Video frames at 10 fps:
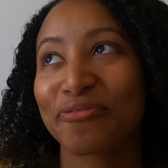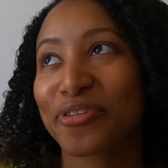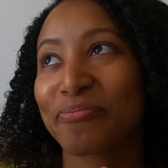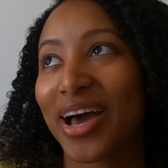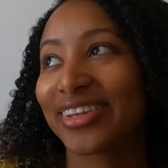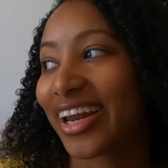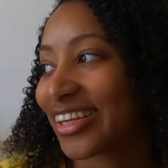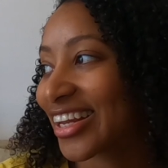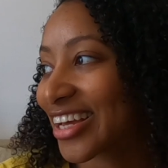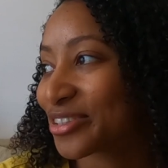feel bad that I
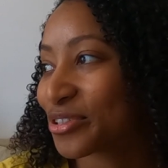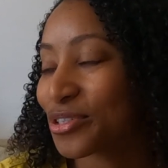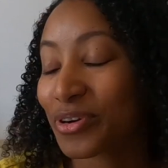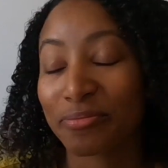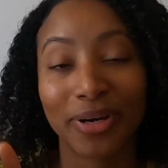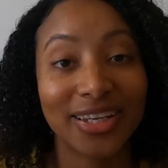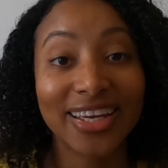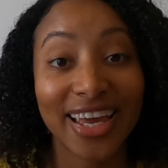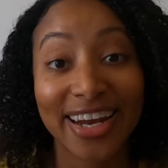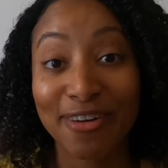didn't get to do it. But
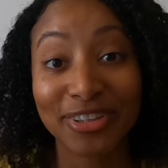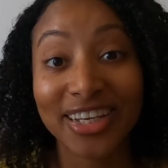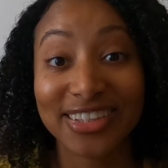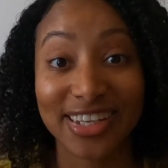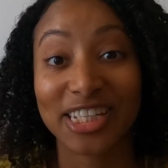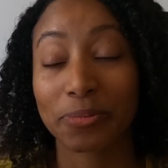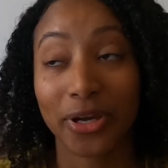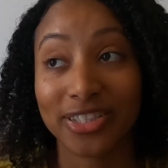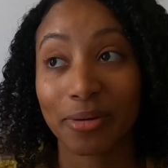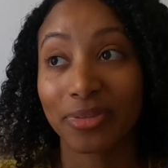again, everything is an
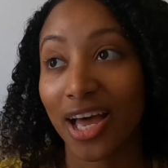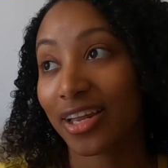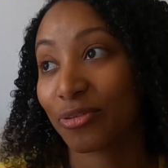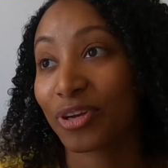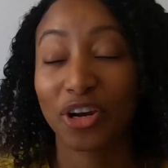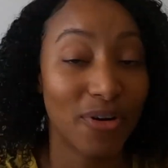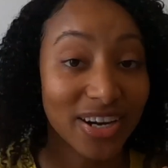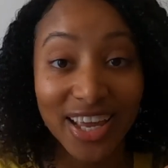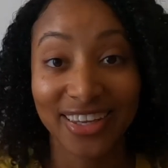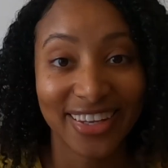experience. I'm not
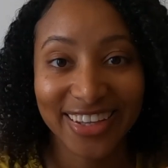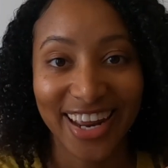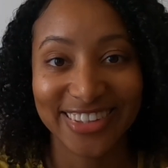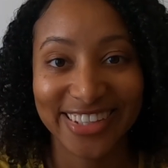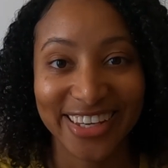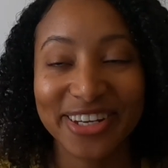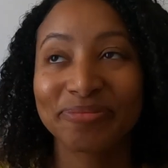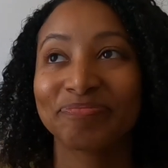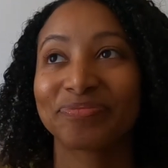regretting anything that I did.